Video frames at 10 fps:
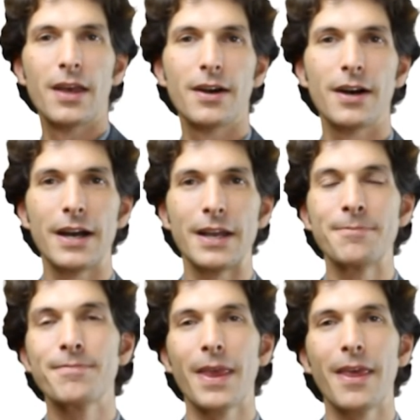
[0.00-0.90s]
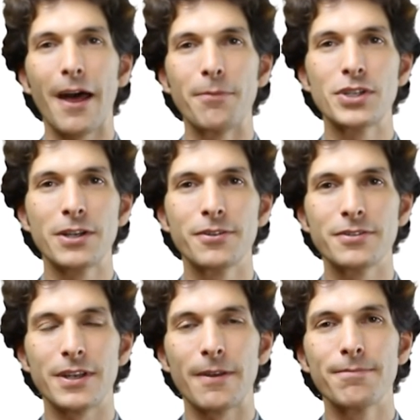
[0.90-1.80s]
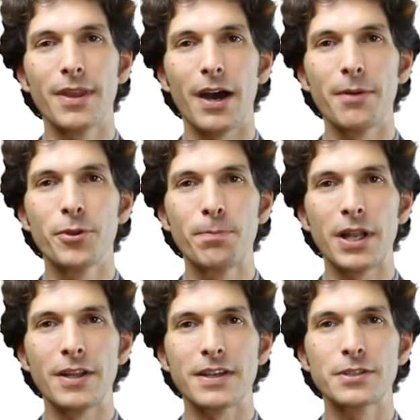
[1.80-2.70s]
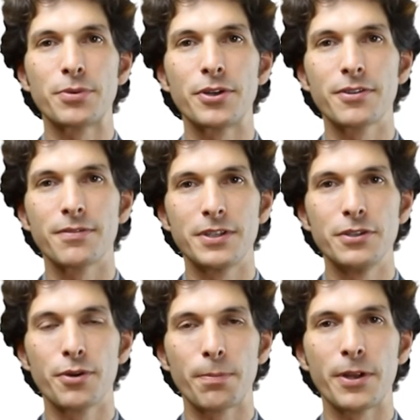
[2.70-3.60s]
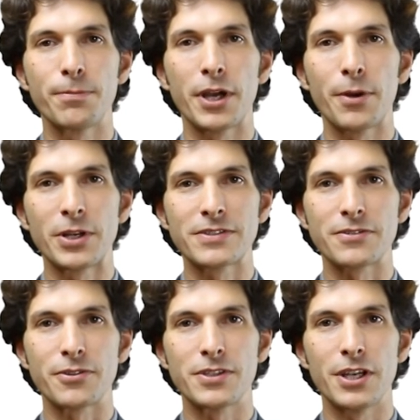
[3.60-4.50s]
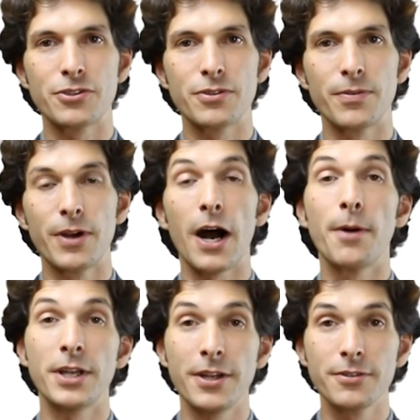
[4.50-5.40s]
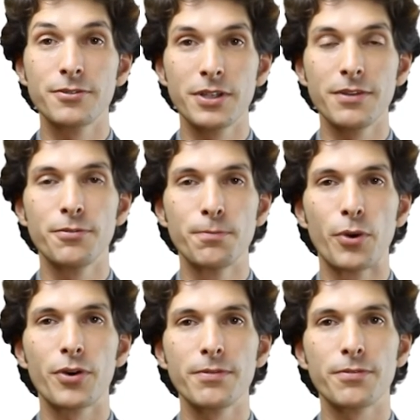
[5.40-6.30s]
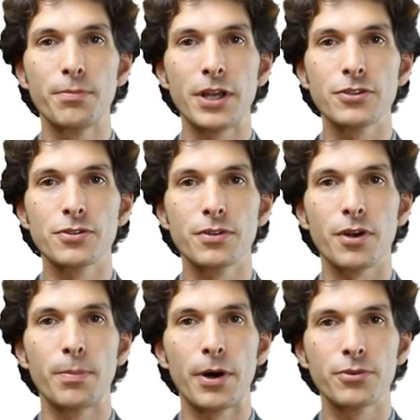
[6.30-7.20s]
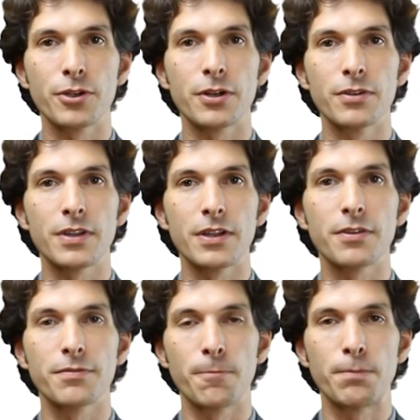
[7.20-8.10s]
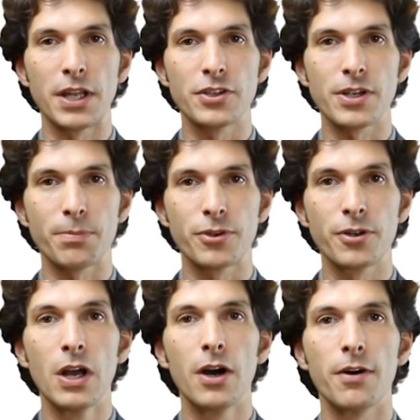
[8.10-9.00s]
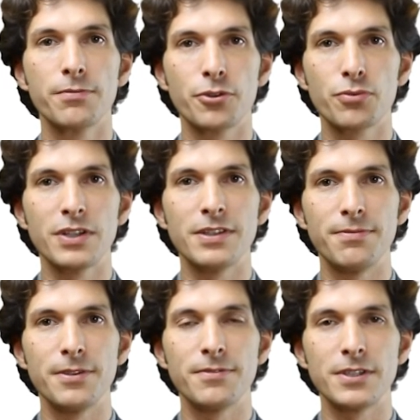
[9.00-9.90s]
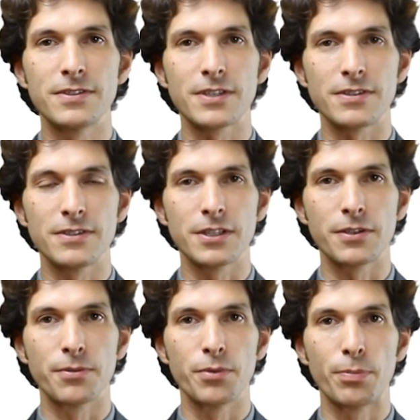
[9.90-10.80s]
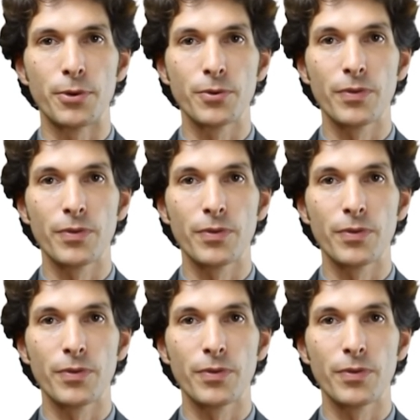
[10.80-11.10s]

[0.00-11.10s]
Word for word: Hi, I'm Gilles Gauthier. I'm the pellet expert of the European Biomass Association. I'm here to give you more information about the content of the pellet chapter of the 2015 statistical report.